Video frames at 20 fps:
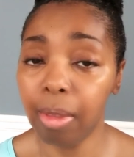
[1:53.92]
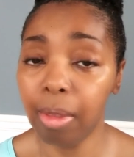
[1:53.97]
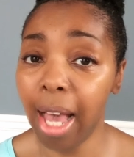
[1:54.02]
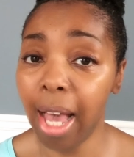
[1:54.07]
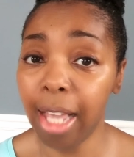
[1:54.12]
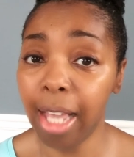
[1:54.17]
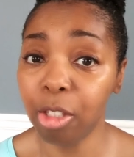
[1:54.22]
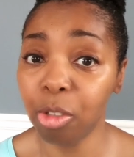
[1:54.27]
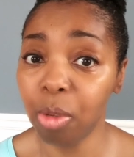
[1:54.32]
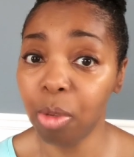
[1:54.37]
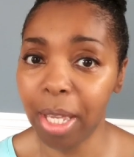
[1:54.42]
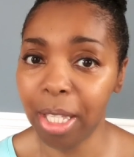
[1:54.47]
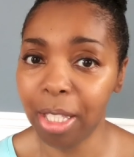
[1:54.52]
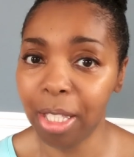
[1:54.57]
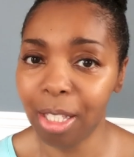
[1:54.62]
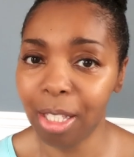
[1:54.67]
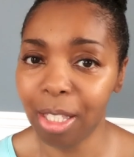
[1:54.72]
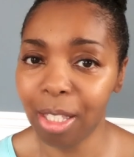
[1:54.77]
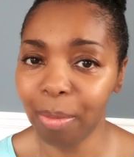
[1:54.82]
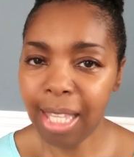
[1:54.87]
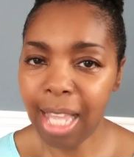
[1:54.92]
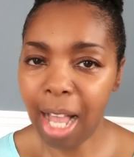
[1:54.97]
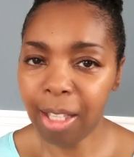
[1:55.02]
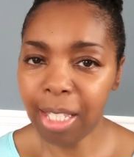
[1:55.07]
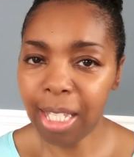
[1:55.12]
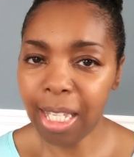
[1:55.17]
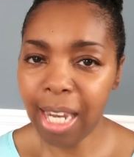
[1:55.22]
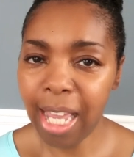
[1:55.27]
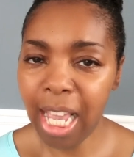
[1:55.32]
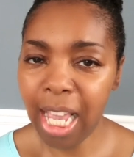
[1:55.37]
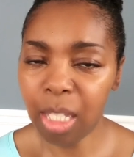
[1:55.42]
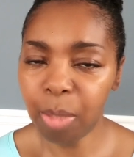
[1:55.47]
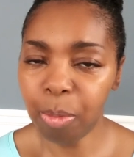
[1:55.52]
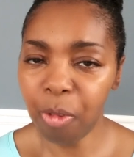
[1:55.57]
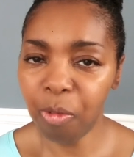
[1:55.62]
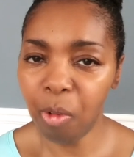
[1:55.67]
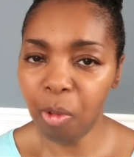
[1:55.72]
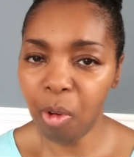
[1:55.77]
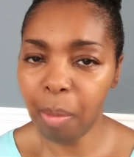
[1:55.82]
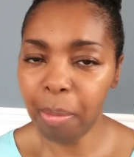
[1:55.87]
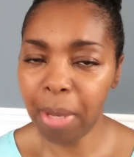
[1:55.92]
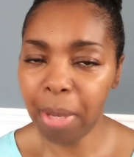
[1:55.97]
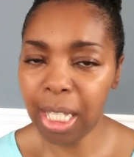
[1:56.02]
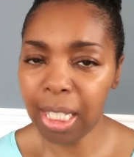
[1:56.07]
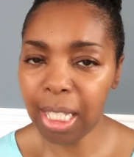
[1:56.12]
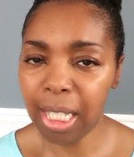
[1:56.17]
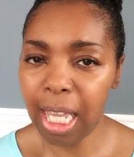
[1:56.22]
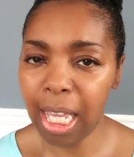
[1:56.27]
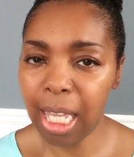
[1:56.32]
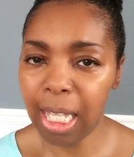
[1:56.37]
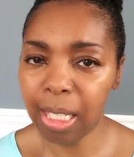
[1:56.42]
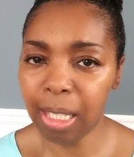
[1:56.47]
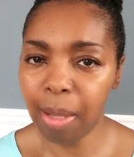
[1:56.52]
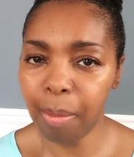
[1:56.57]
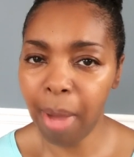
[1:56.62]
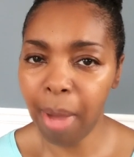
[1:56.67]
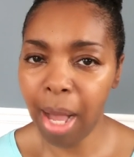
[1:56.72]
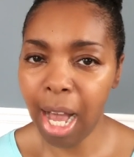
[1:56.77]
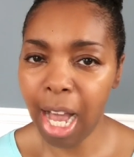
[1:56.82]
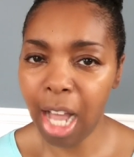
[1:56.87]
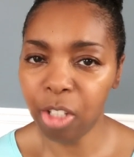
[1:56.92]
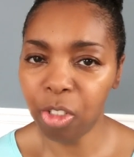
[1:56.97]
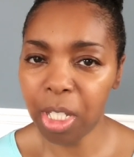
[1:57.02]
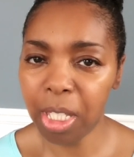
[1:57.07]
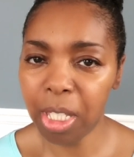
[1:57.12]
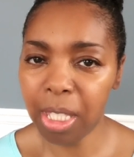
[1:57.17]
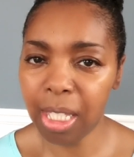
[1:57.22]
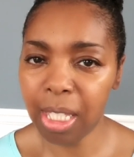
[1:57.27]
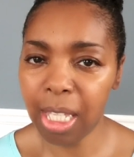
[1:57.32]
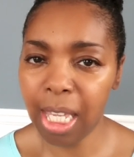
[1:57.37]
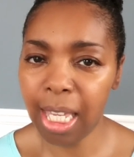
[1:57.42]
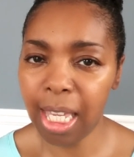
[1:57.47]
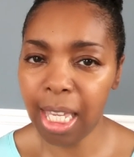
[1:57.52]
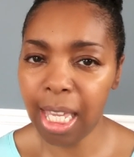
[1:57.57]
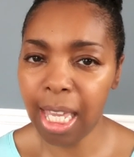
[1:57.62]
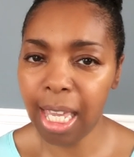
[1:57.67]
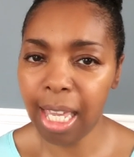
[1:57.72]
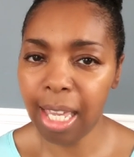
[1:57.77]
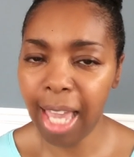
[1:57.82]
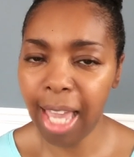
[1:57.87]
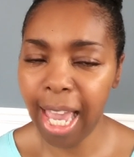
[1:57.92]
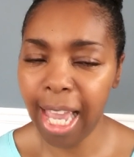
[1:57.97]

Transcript: That is tremendous. Now, today's performance is Dimash singing